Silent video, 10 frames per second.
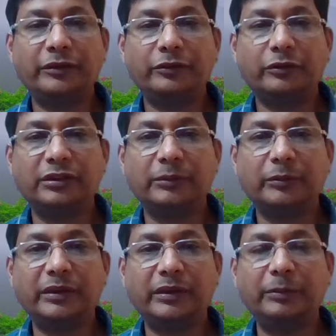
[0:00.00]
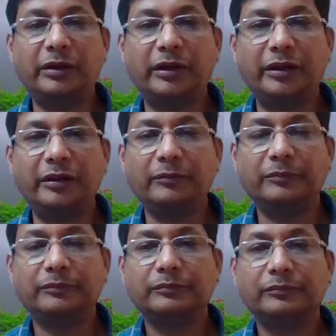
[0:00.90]
importance concept of the deep
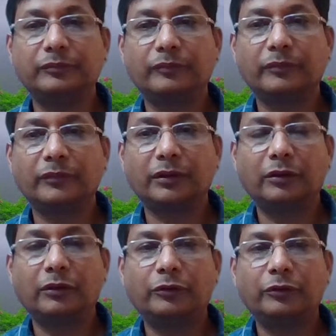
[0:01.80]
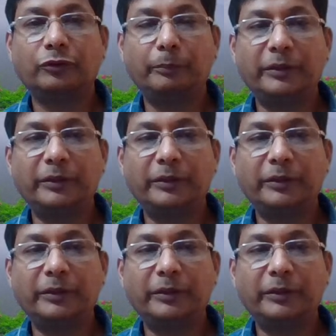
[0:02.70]
learning.